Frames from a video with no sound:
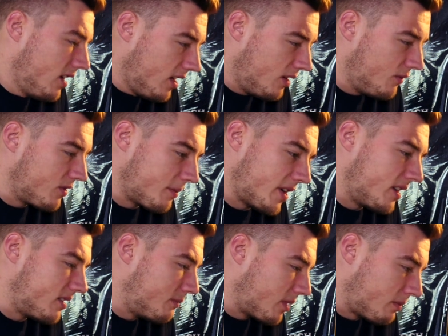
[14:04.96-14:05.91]
It was
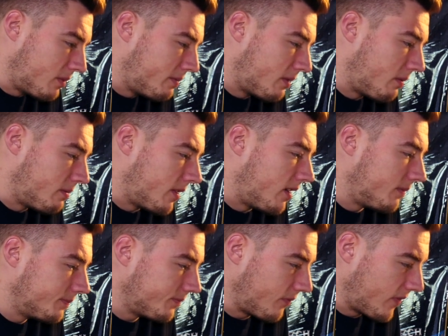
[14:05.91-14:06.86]
amazing. Blah blah blah blah
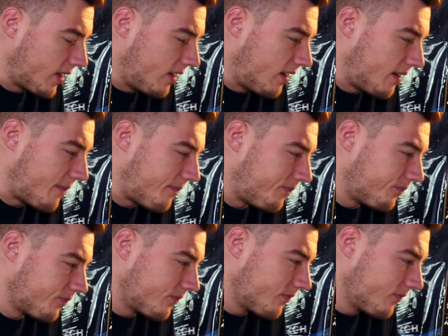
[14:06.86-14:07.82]
blah.
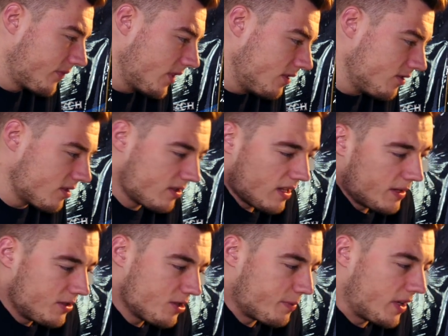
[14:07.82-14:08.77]
Just
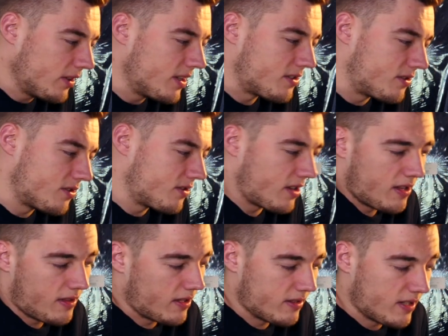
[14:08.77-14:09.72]
be honest. Just say
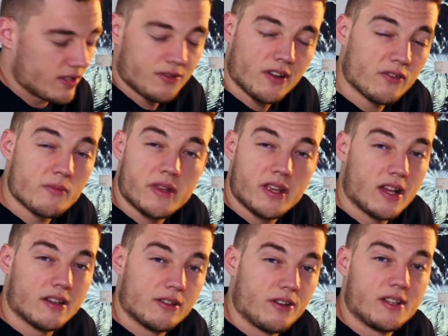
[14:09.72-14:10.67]
thanks for having me.
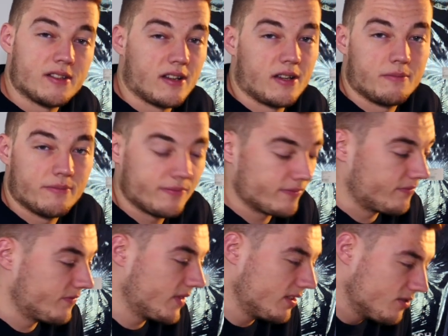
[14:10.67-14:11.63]
Had a great time.
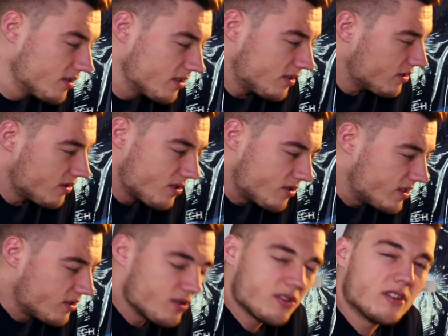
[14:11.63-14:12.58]

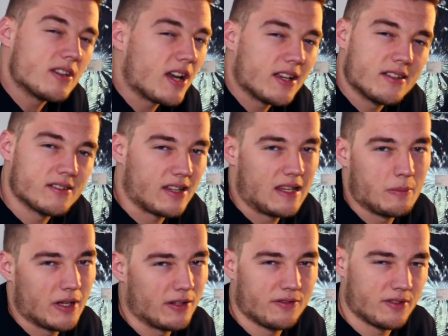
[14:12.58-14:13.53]
Just a nice
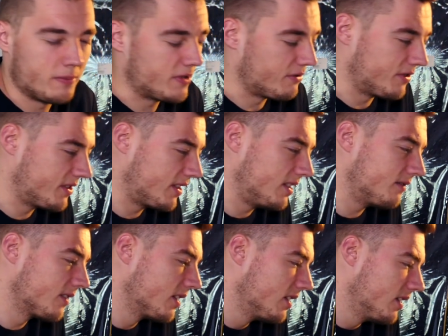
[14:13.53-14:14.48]
email for them to
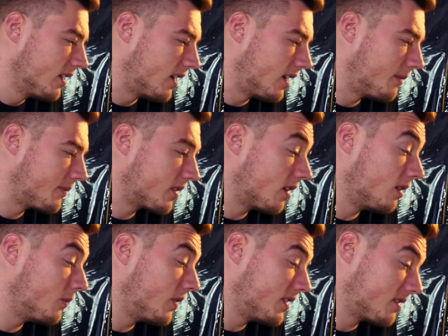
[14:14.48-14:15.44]
receive.
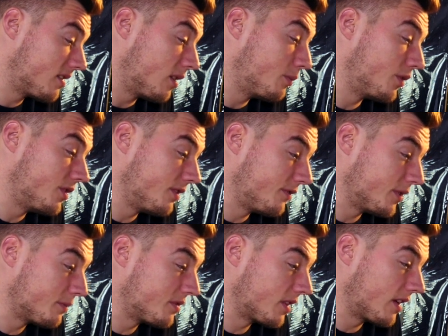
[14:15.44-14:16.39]
Can't wait to start putting your
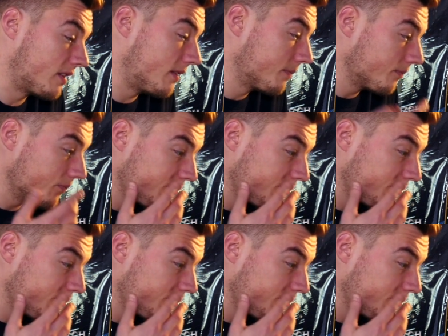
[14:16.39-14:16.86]
films together.